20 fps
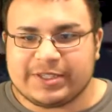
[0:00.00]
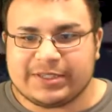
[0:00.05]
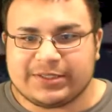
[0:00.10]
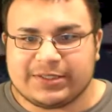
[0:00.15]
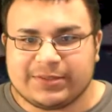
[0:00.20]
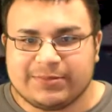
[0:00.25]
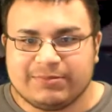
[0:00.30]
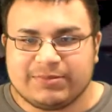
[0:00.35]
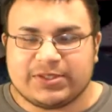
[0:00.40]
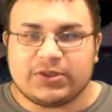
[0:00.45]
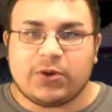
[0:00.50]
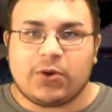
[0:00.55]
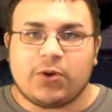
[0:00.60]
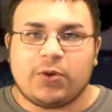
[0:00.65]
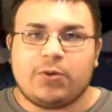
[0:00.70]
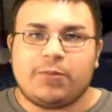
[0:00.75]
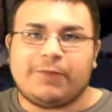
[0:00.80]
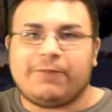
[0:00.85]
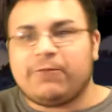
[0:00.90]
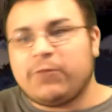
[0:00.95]
System.
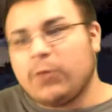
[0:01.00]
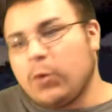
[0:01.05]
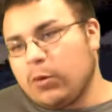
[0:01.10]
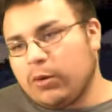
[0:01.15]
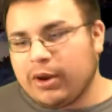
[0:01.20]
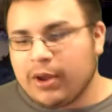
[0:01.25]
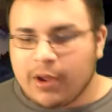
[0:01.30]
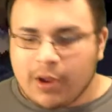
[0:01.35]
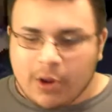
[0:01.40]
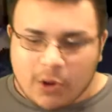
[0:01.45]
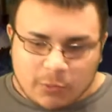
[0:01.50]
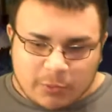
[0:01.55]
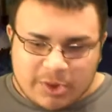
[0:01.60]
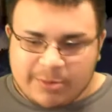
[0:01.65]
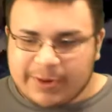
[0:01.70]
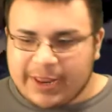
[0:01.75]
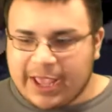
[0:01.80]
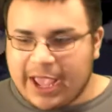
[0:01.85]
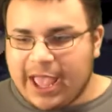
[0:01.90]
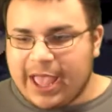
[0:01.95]
So before we
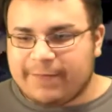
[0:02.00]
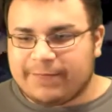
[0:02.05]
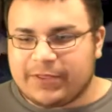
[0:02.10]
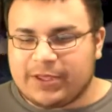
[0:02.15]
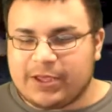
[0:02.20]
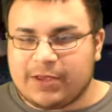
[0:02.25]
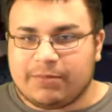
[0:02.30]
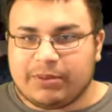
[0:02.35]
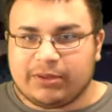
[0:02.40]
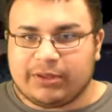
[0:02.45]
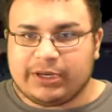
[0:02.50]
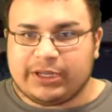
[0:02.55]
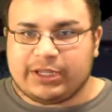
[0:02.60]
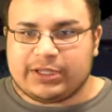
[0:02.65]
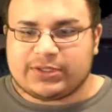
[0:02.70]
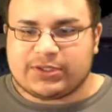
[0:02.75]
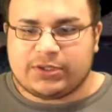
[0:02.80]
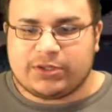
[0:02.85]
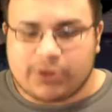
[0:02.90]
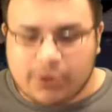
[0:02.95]
would have the
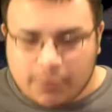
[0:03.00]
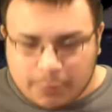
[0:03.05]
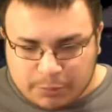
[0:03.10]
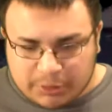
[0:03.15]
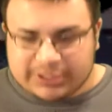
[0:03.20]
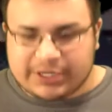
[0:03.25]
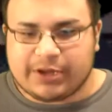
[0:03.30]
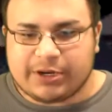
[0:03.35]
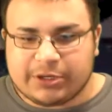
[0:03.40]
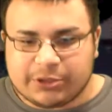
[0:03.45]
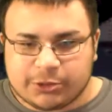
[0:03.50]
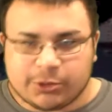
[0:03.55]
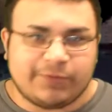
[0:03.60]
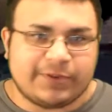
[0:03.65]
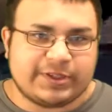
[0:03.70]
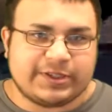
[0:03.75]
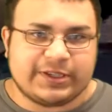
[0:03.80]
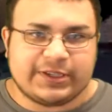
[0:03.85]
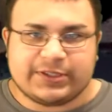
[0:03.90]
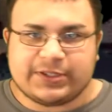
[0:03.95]
ability to, put down a
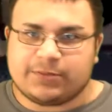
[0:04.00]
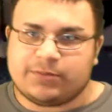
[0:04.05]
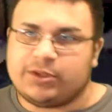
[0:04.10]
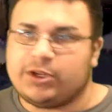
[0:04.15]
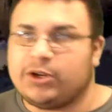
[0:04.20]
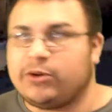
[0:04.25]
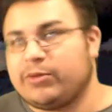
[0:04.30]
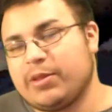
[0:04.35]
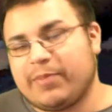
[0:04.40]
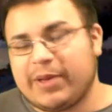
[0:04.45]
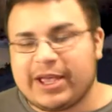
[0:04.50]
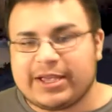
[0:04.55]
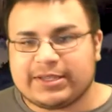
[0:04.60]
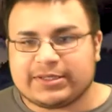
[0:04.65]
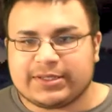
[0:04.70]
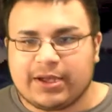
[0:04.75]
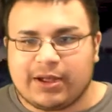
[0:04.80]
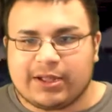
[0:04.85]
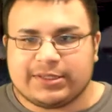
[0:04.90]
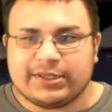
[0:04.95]
trophy system, in the
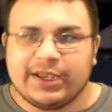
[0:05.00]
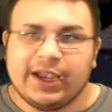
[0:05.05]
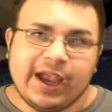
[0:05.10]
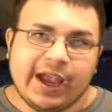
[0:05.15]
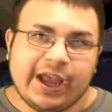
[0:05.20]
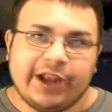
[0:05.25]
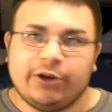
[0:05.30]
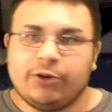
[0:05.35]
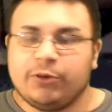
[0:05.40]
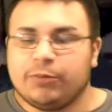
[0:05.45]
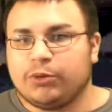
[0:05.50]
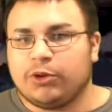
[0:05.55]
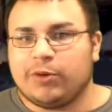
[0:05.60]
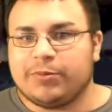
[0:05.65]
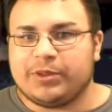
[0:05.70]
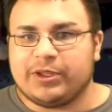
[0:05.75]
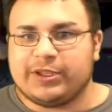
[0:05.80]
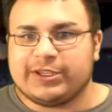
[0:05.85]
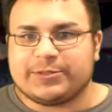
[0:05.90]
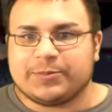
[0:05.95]
past cons, and it would blow
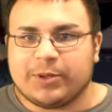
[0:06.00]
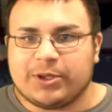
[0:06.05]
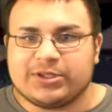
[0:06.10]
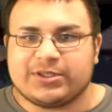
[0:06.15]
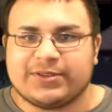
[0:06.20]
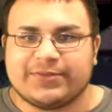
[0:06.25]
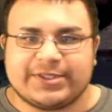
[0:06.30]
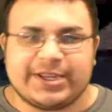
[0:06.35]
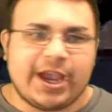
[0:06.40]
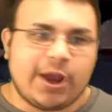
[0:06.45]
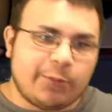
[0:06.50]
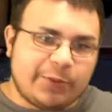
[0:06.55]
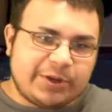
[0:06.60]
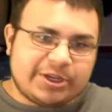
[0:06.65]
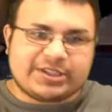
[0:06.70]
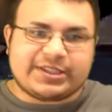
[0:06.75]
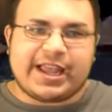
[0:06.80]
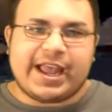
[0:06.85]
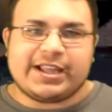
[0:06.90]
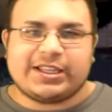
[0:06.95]
up the explosives. Now we
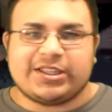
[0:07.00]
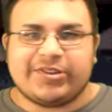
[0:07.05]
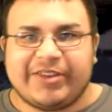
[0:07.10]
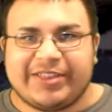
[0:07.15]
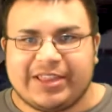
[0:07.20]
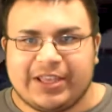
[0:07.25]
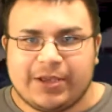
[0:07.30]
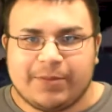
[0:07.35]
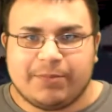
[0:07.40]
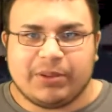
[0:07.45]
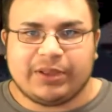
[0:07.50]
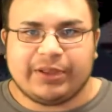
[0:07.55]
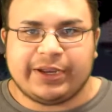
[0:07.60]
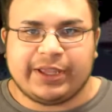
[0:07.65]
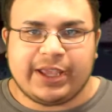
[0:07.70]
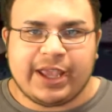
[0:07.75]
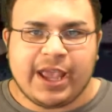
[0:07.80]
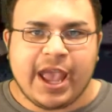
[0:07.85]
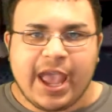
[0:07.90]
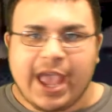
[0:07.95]
just activate the
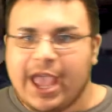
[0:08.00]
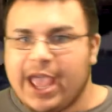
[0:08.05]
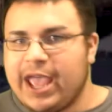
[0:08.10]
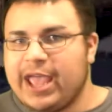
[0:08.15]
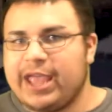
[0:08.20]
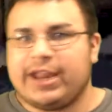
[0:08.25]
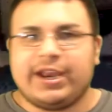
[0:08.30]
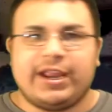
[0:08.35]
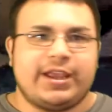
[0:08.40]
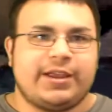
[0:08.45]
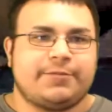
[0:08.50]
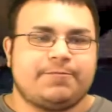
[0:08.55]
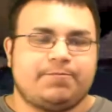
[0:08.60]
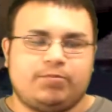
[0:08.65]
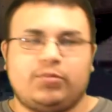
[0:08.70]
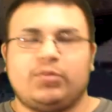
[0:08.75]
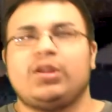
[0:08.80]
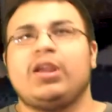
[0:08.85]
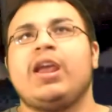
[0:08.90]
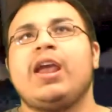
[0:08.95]
ability and
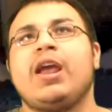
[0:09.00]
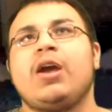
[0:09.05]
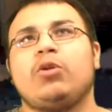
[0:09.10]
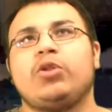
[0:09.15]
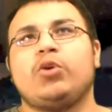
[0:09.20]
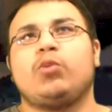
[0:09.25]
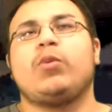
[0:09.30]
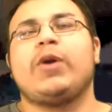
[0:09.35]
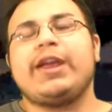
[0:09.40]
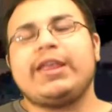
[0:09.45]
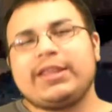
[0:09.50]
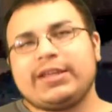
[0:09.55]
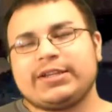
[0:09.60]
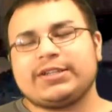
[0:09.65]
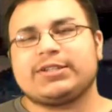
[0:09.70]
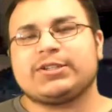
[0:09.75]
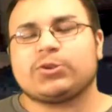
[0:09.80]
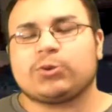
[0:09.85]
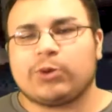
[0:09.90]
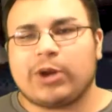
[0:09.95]
the way they
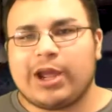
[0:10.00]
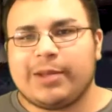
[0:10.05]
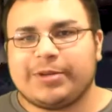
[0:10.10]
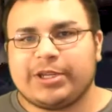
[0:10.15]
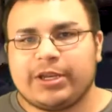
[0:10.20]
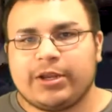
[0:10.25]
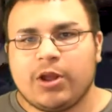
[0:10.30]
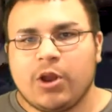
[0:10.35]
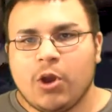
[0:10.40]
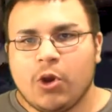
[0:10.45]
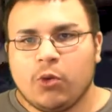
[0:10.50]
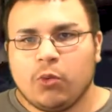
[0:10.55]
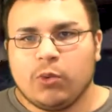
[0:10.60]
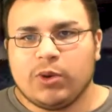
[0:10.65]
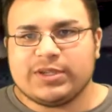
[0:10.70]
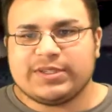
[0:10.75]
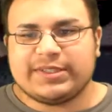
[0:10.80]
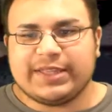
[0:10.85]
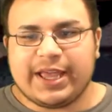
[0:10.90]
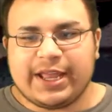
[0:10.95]
described it
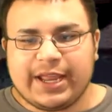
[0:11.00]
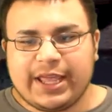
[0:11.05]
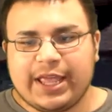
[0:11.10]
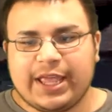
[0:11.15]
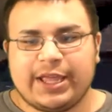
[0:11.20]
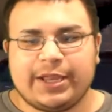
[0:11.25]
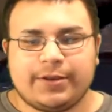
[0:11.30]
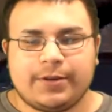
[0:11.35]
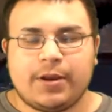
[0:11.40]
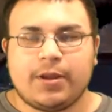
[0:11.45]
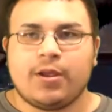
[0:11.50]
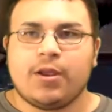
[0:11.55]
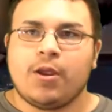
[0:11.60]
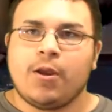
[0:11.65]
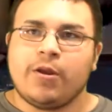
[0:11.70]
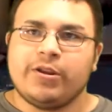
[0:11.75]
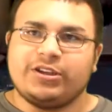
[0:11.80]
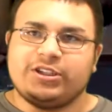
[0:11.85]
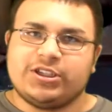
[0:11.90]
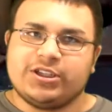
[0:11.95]
was that it
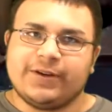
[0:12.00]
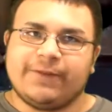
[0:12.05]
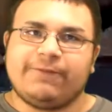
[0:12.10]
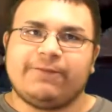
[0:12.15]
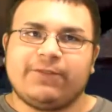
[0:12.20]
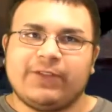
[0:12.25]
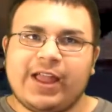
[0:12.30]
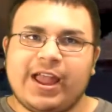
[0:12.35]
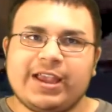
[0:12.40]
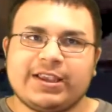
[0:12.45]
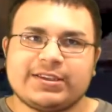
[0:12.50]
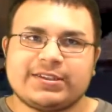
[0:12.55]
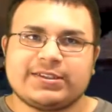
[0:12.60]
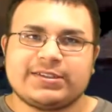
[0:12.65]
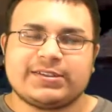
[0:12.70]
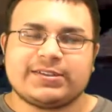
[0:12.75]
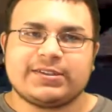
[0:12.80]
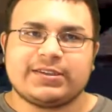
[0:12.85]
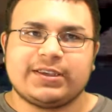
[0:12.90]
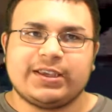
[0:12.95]

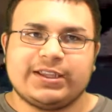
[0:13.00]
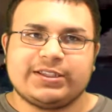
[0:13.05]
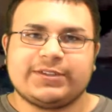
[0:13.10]
deflects